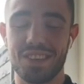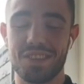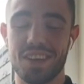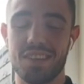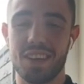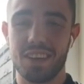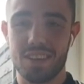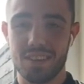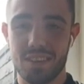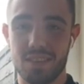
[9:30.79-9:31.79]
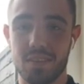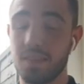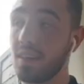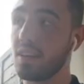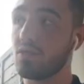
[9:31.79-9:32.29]
that
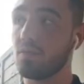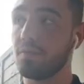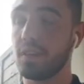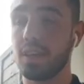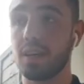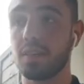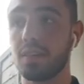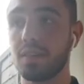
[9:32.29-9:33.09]
is something that.